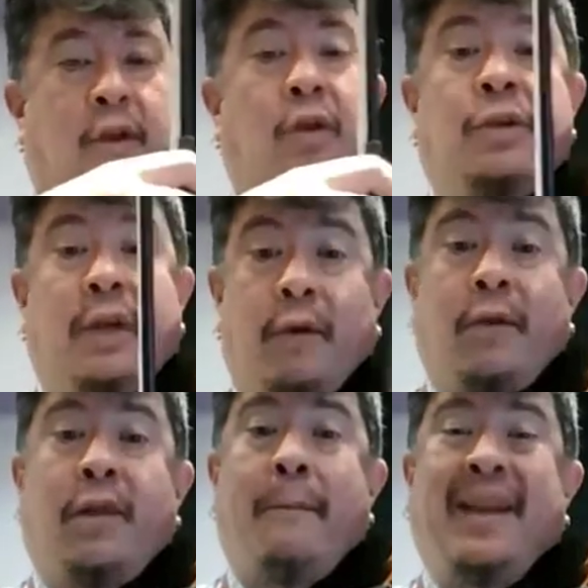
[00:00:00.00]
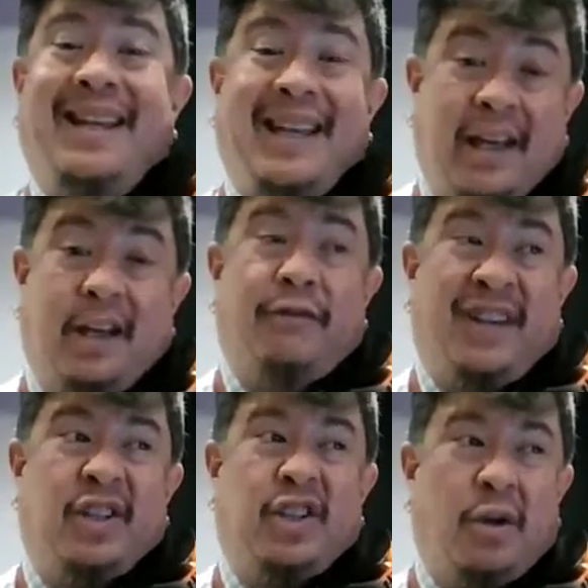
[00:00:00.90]
Could you hear the beginning of
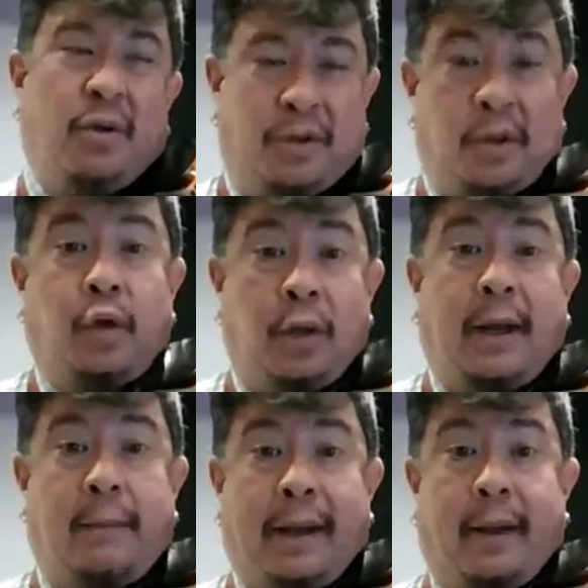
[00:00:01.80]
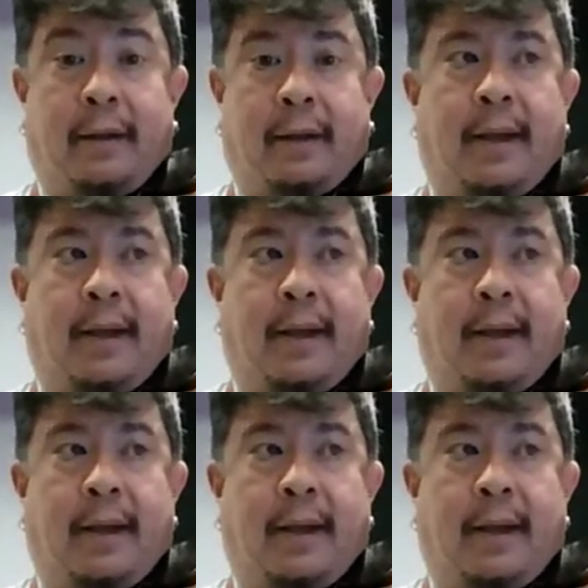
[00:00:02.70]
each note? You could, I bet.